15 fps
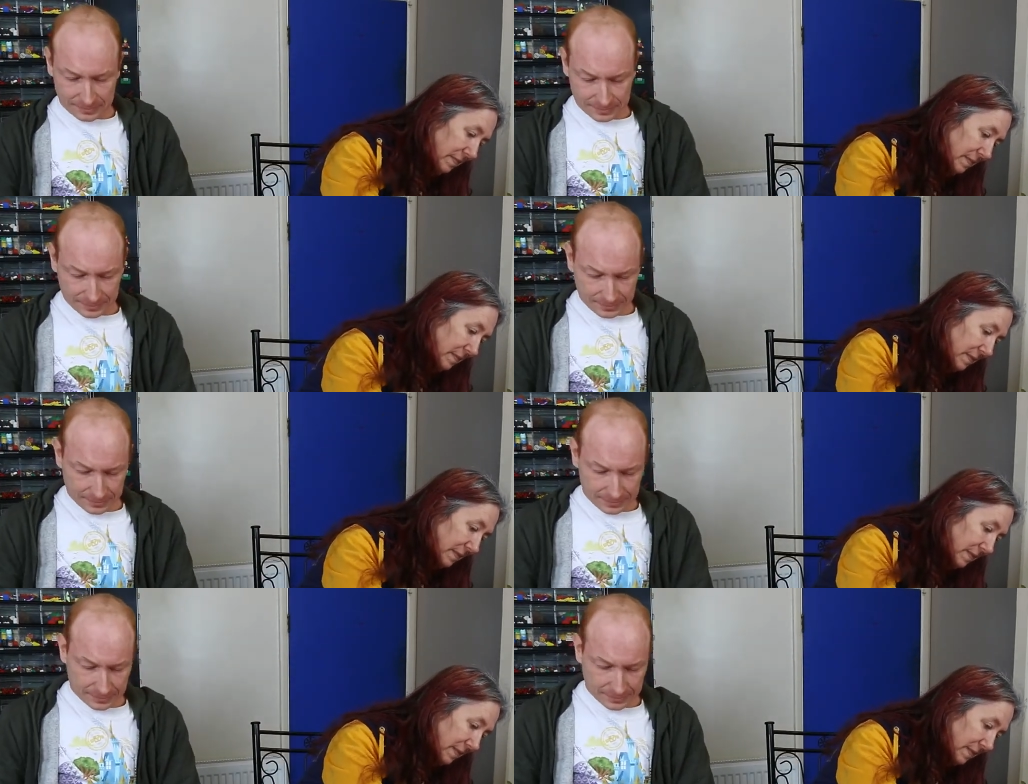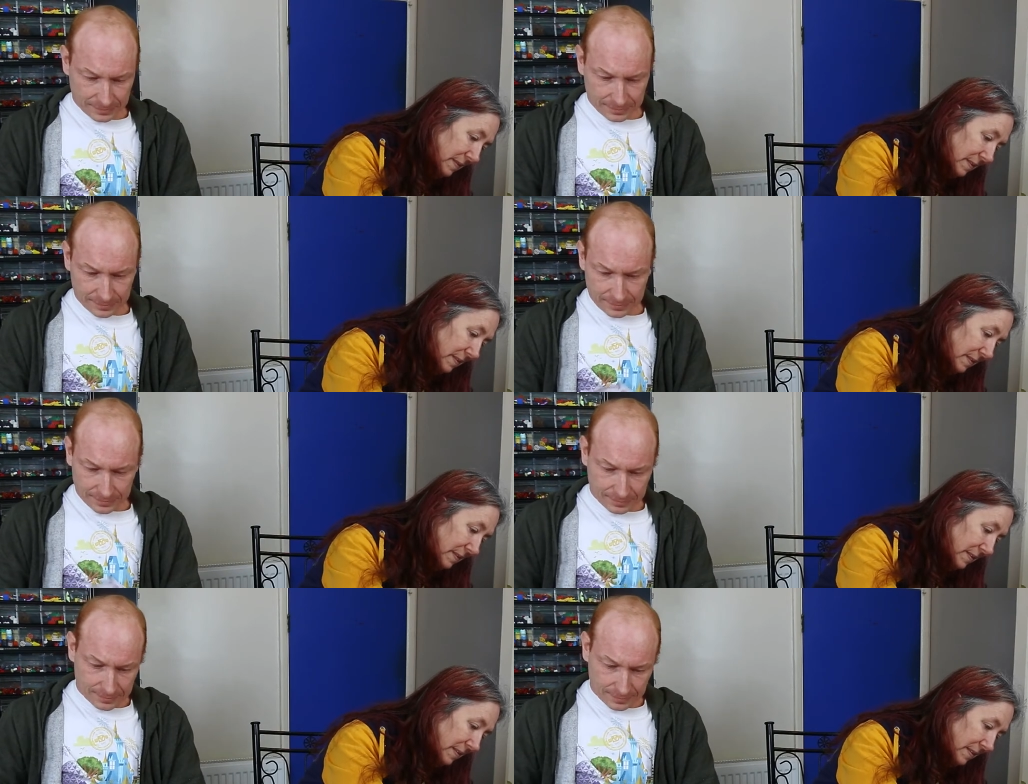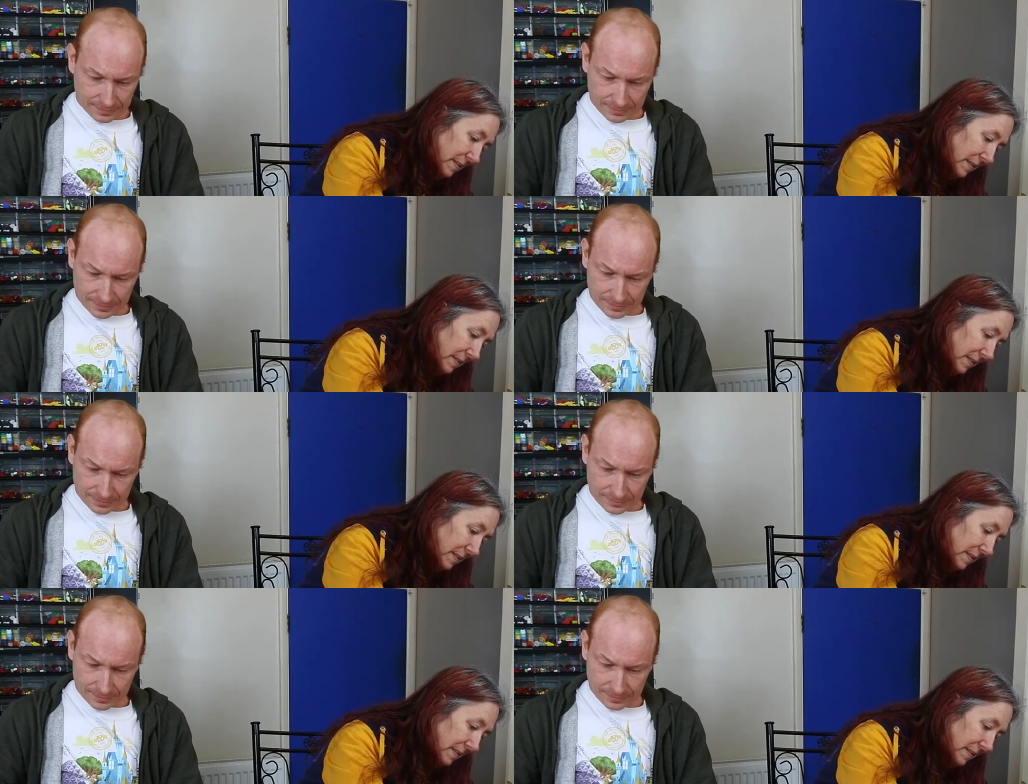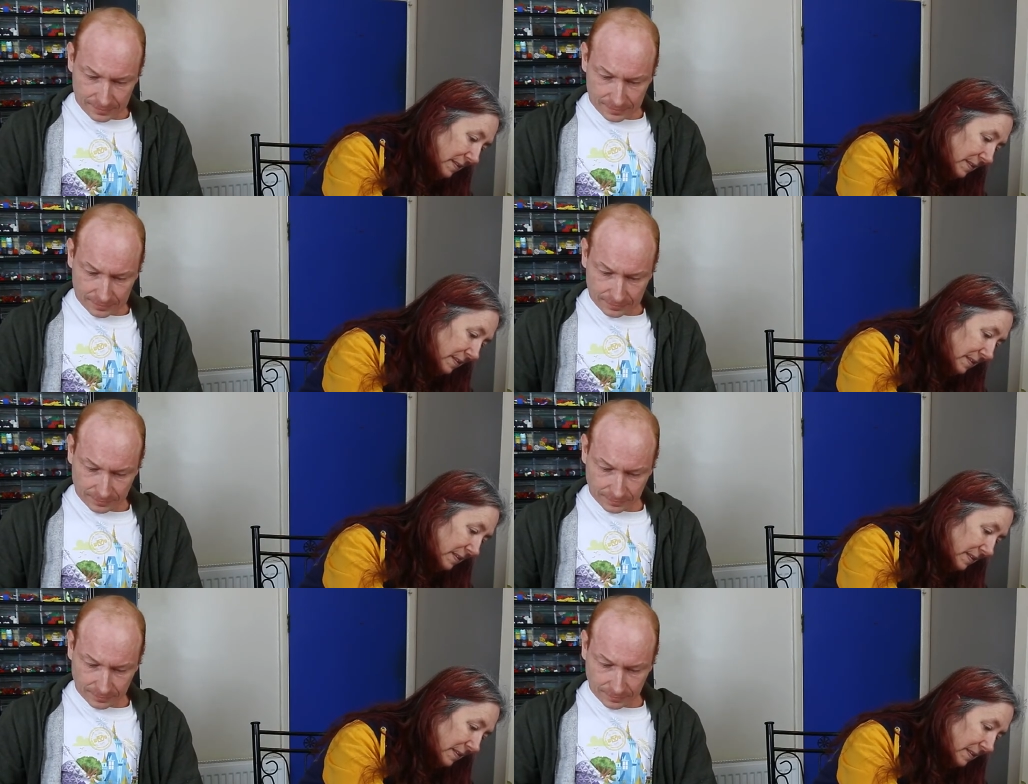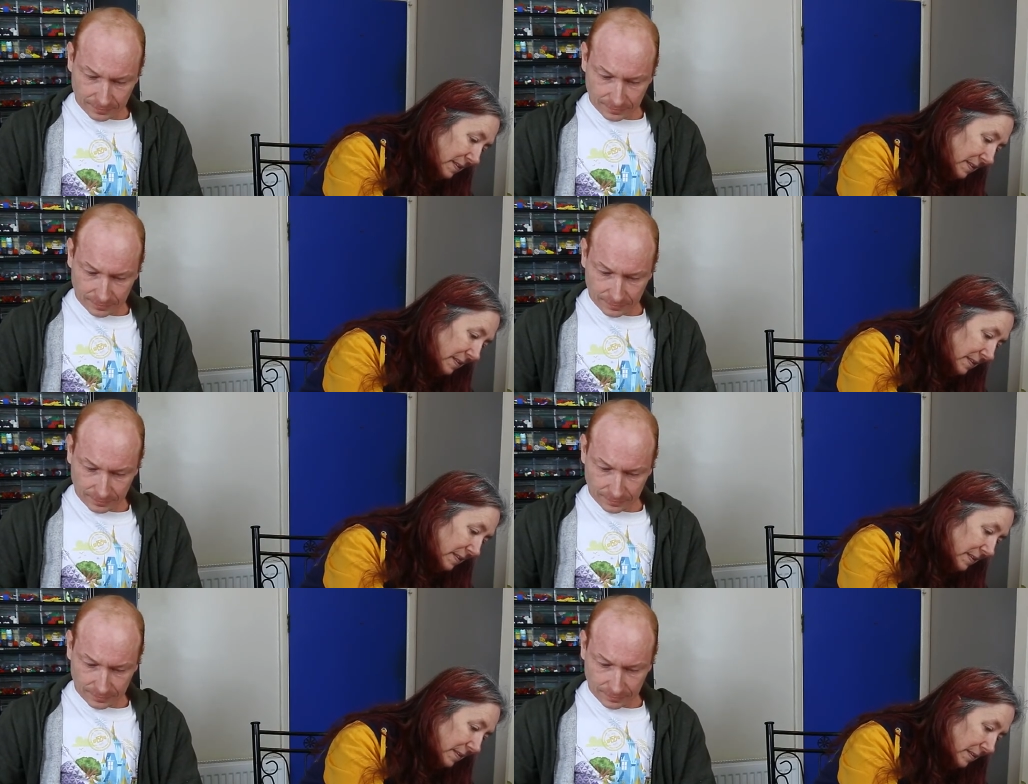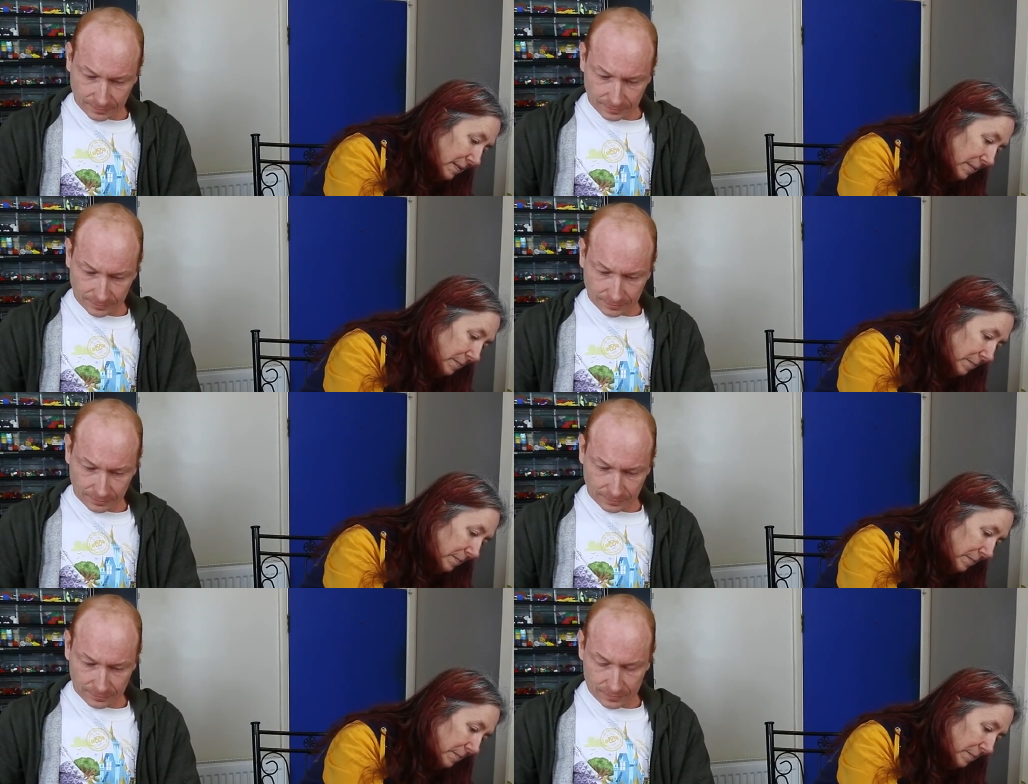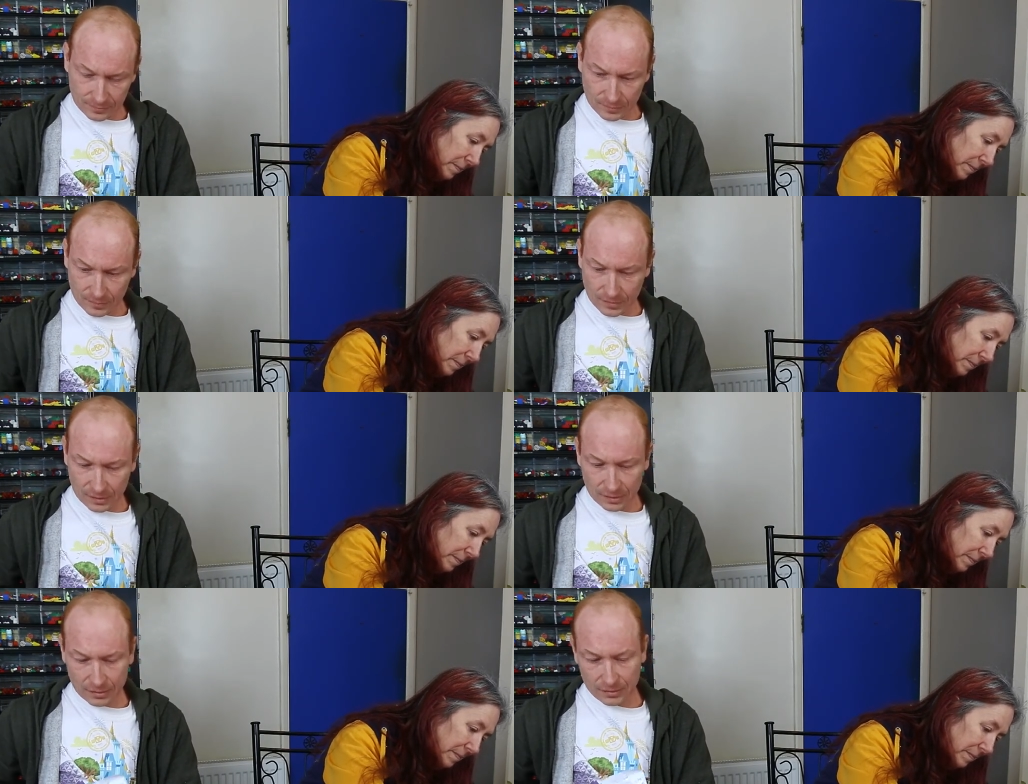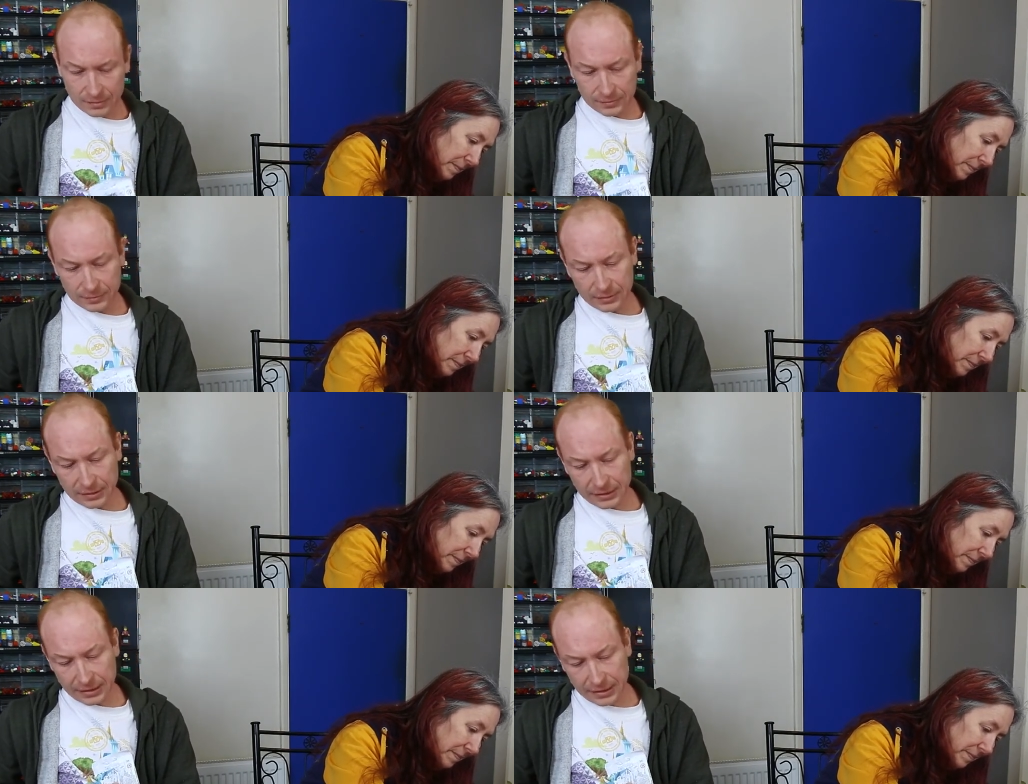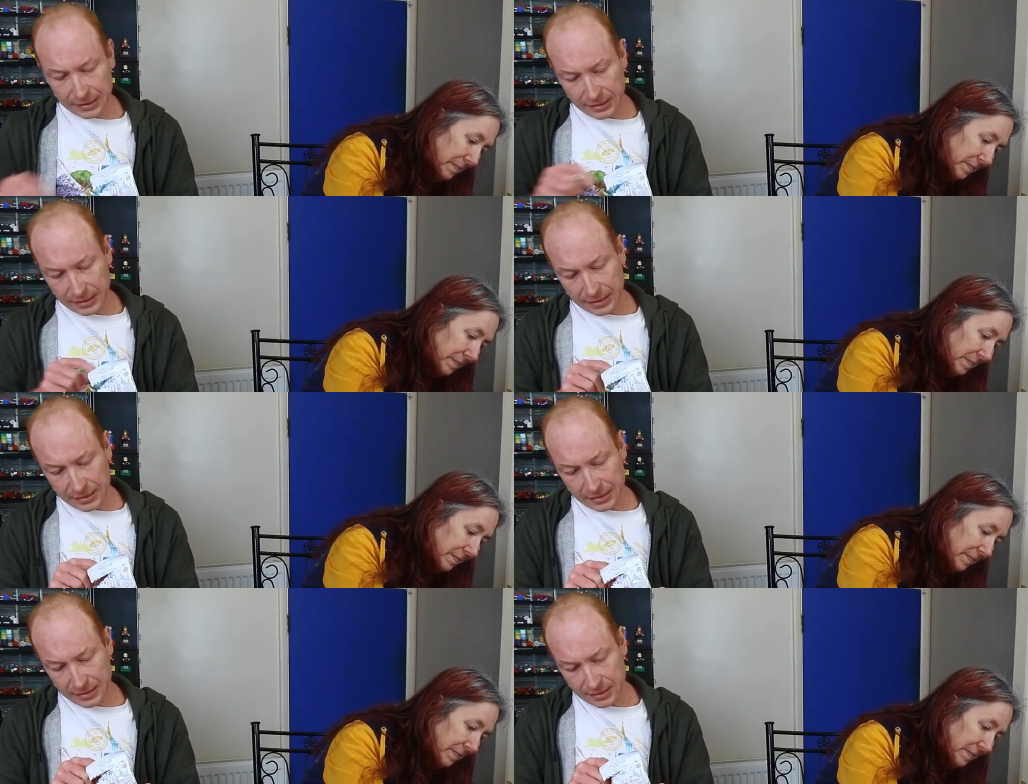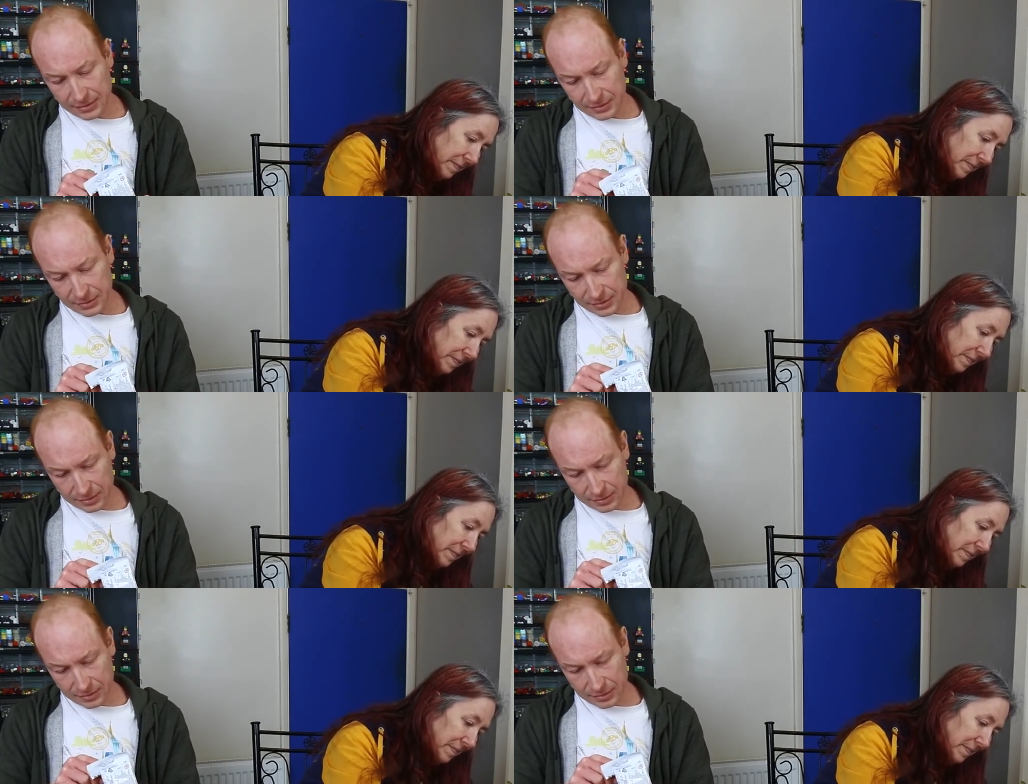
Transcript: No one is speaking in this clip.